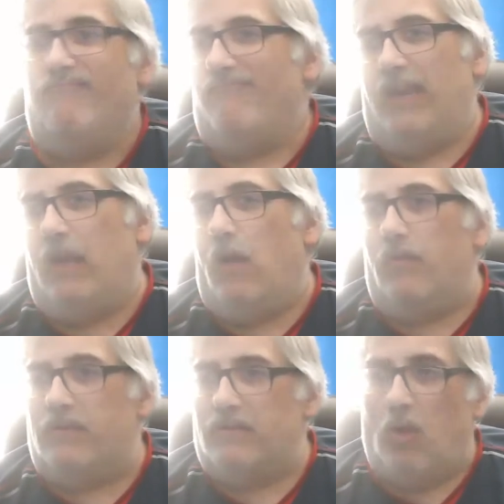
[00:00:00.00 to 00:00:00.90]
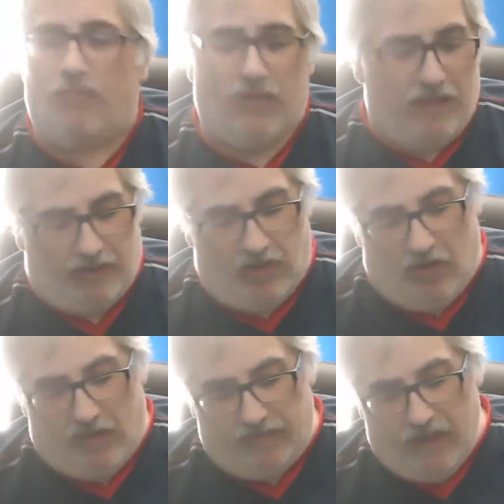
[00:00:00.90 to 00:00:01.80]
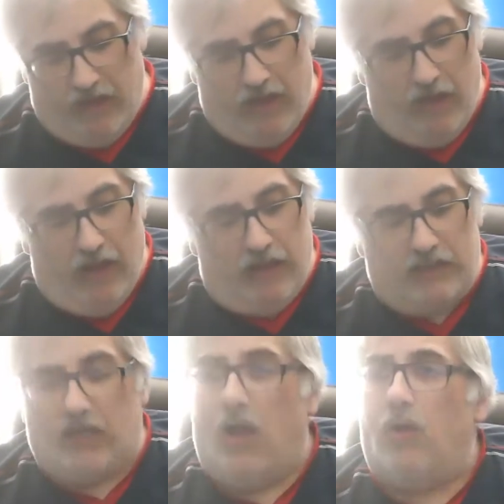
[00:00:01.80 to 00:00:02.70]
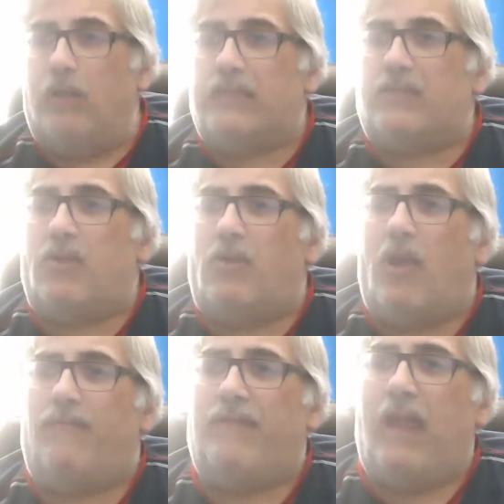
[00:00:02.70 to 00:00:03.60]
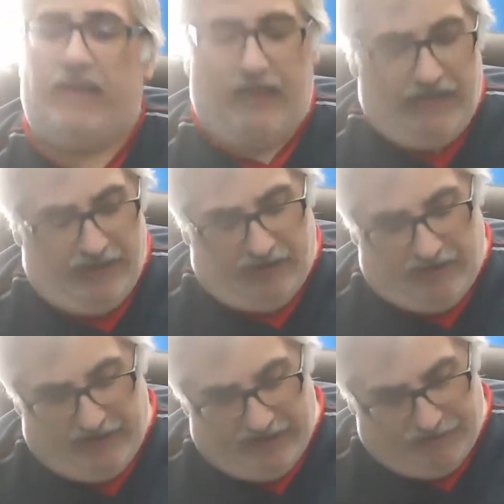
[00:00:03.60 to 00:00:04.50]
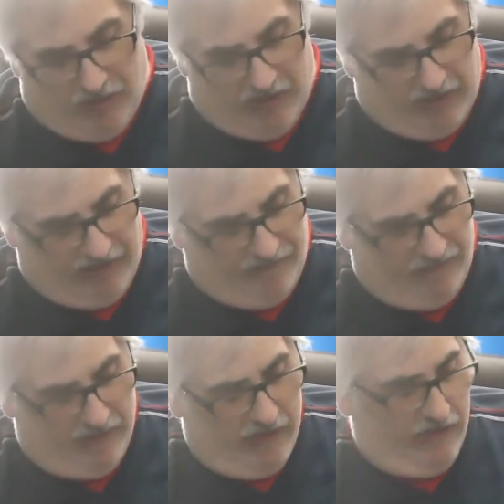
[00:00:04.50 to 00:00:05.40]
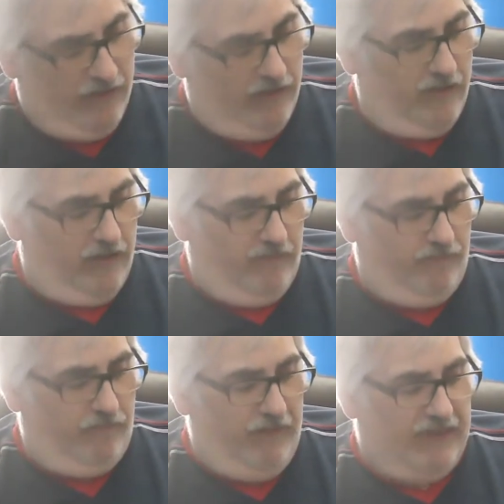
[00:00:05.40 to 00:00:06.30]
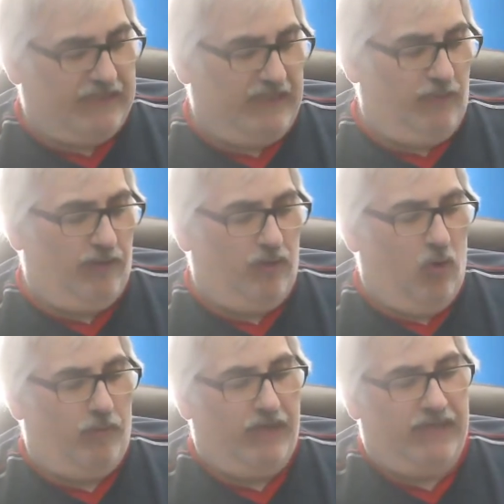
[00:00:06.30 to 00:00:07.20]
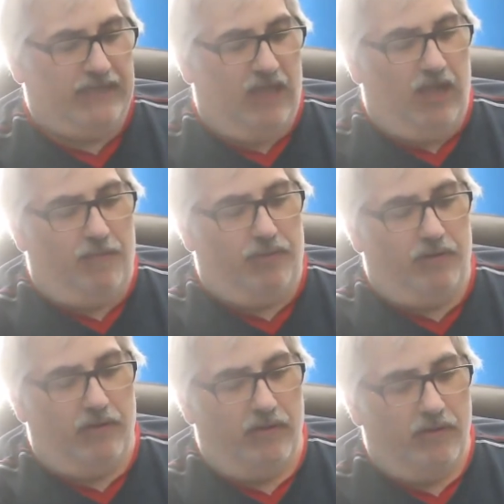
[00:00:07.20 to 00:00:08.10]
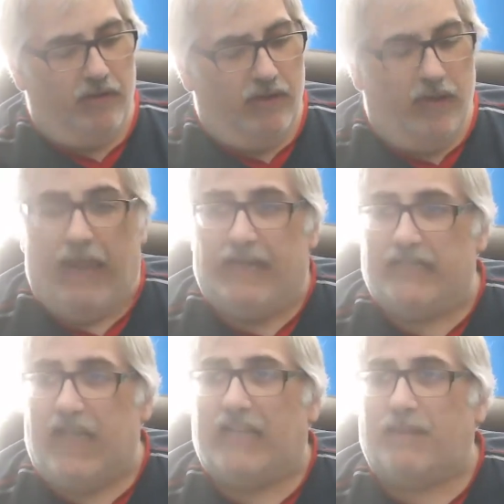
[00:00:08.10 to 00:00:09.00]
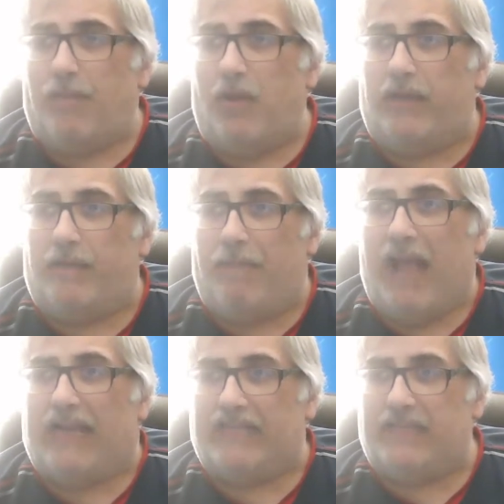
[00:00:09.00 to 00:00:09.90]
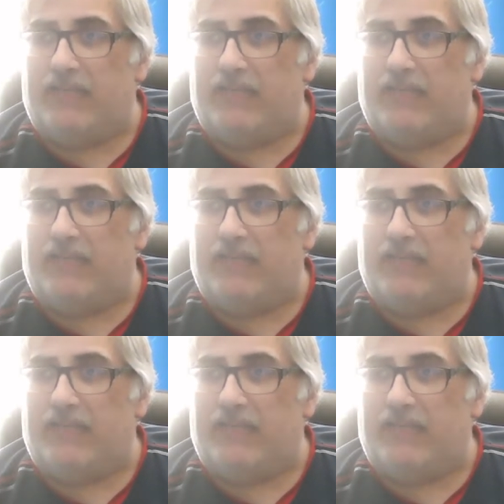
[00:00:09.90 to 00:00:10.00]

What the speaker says: it's no problem at all. So let's start off down here in this pocket. Basically, when you open this up, and there's lots of pockets in this,